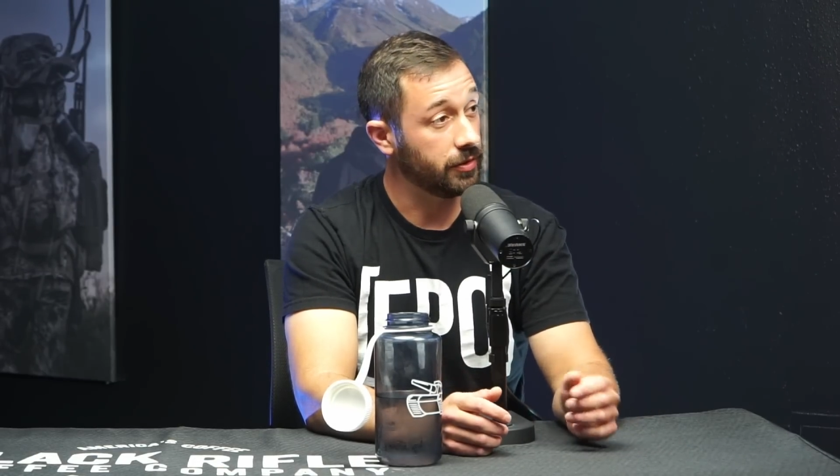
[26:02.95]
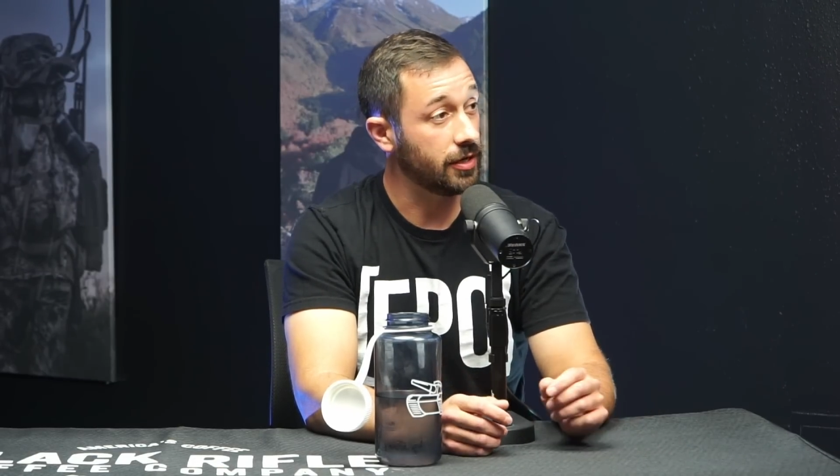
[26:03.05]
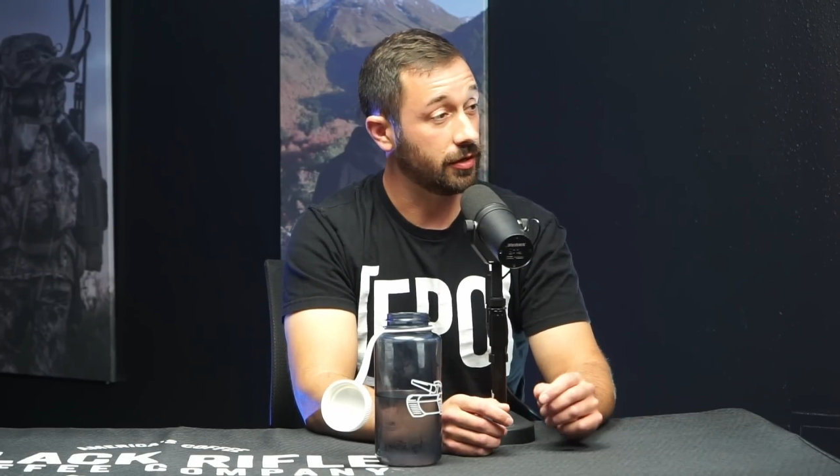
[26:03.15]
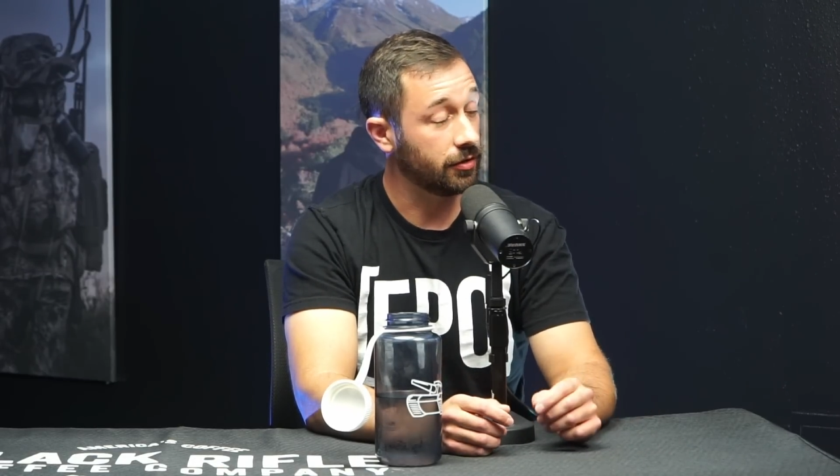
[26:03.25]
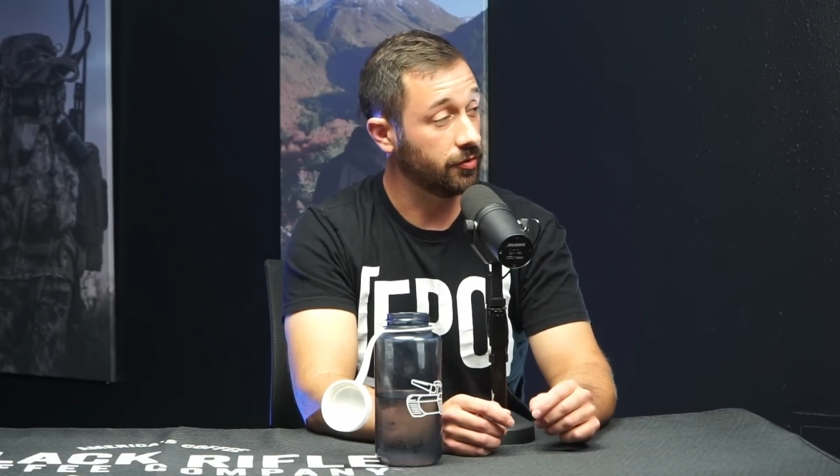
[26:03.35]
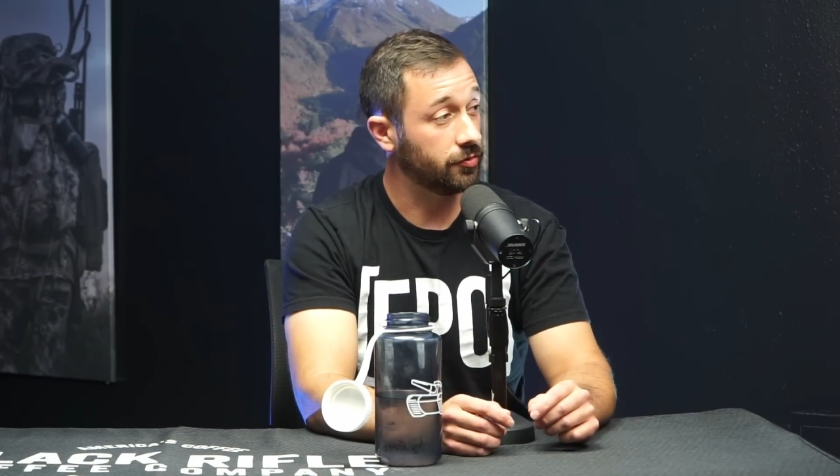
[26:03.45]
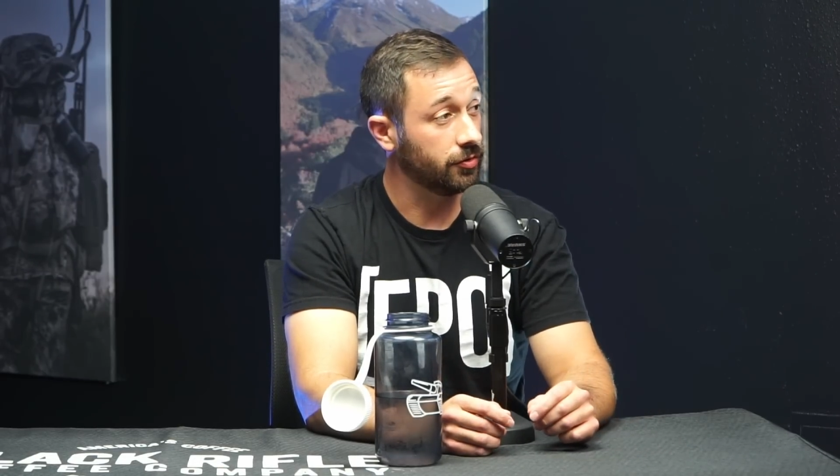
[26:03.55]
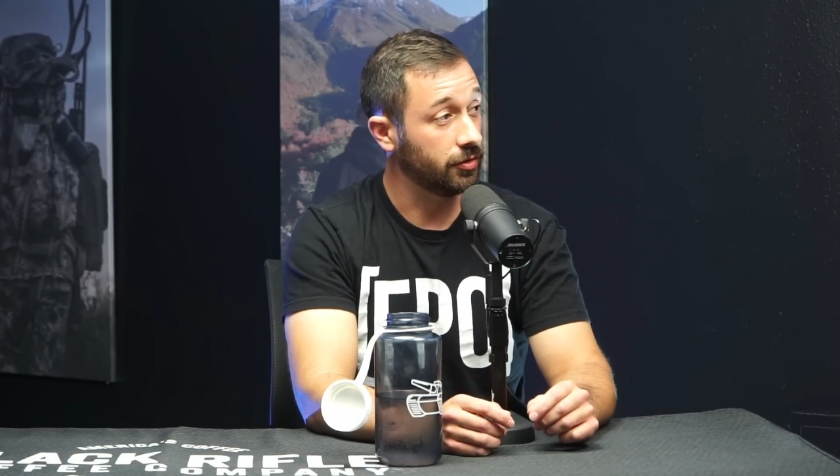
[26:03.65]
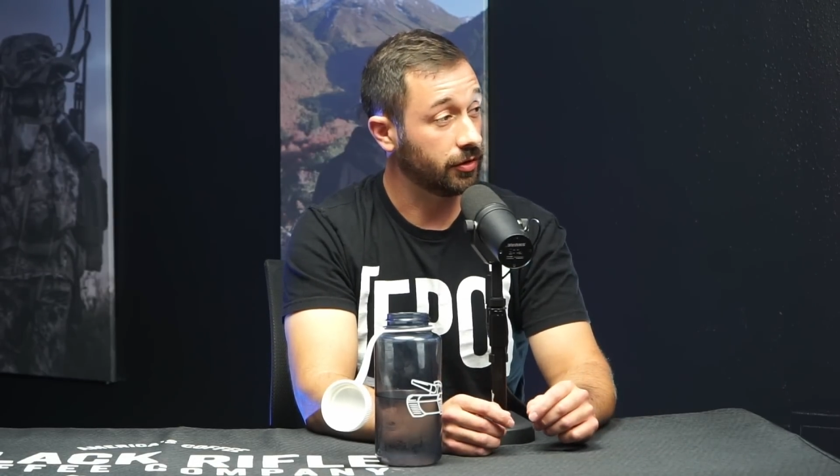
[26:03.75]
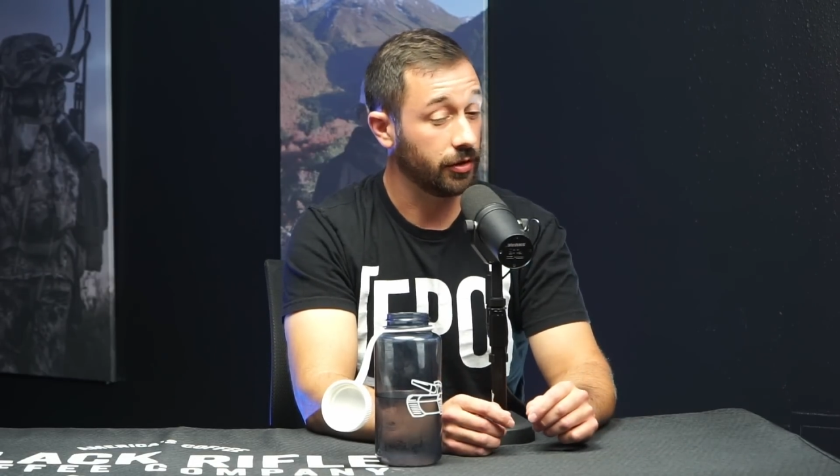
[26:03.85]
take a closer
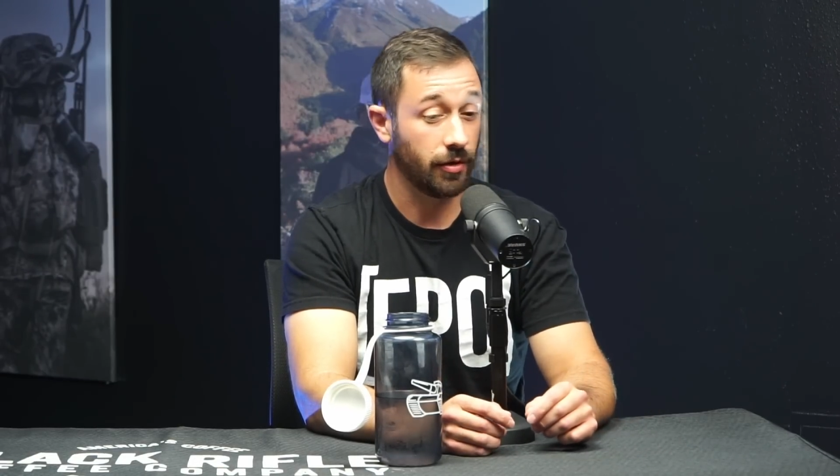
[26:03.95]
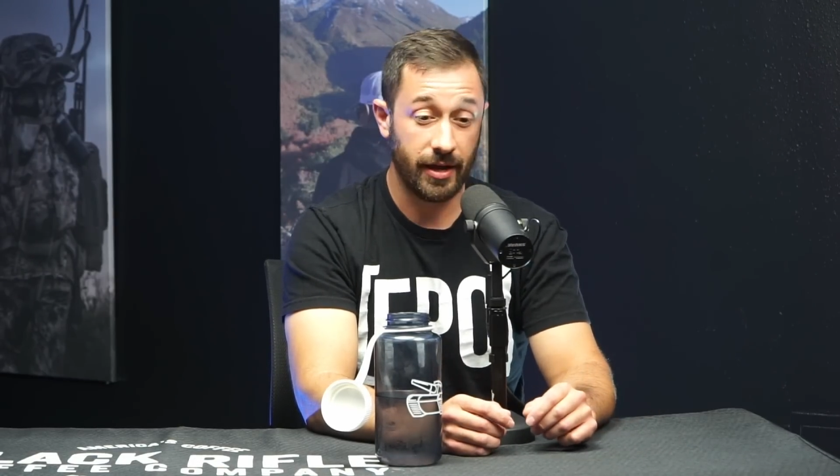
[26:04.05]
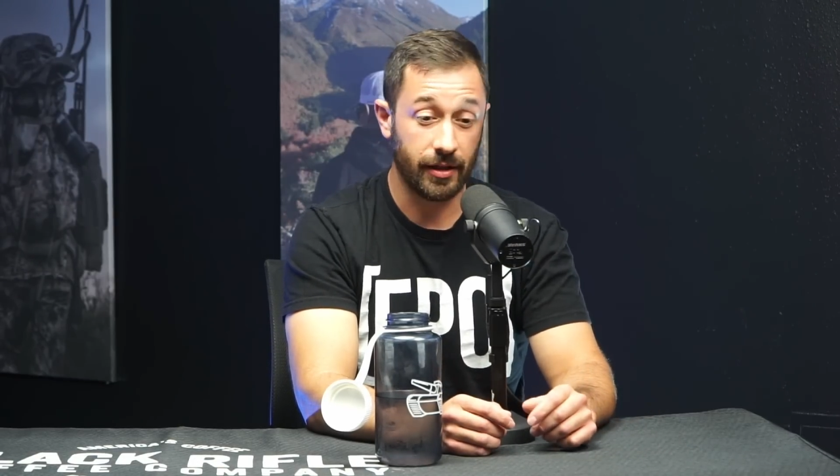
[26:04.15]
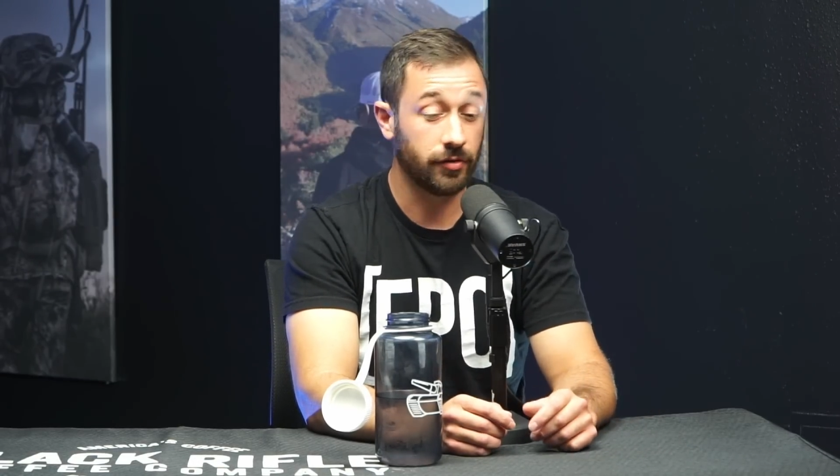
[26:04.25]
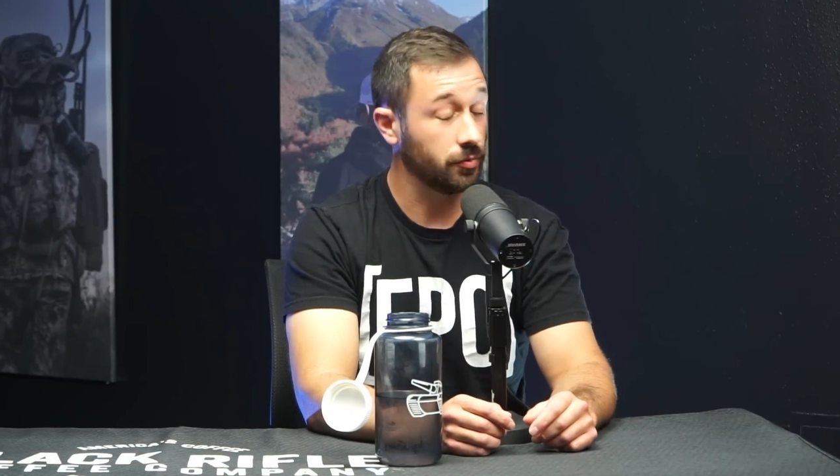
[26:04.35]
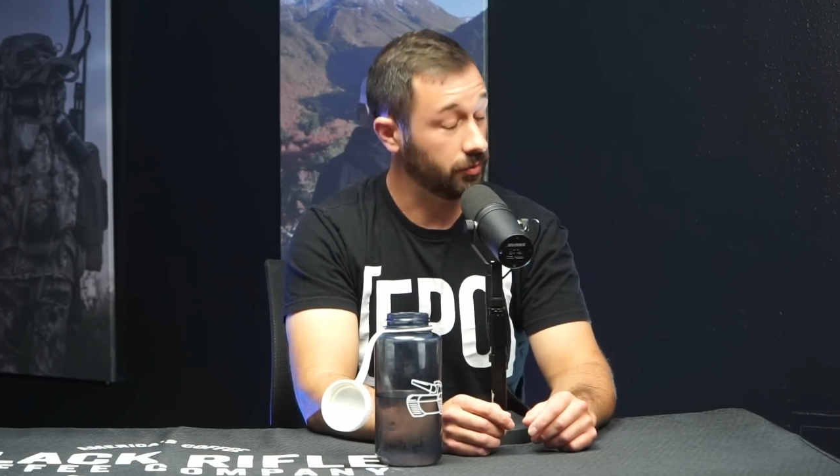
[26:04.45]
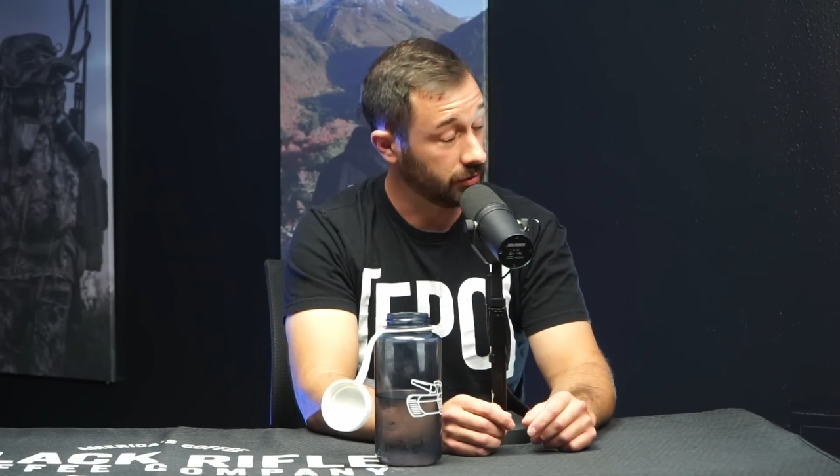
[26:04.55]
look and go, "Hey, that's a really